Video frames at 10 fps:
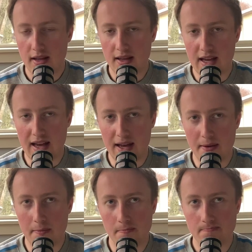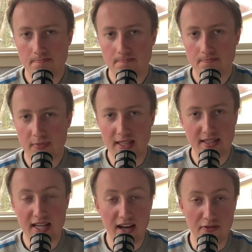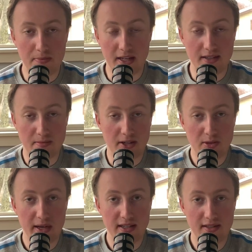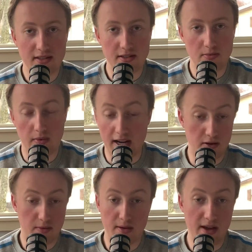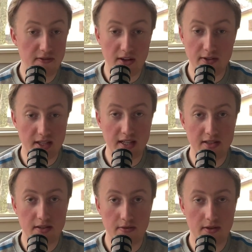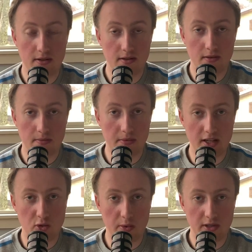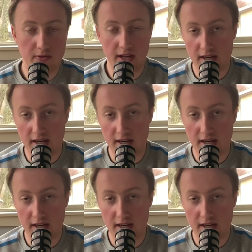um, it's tough because March Madness is I don't know one of my favorite things of uh, being a sports fan.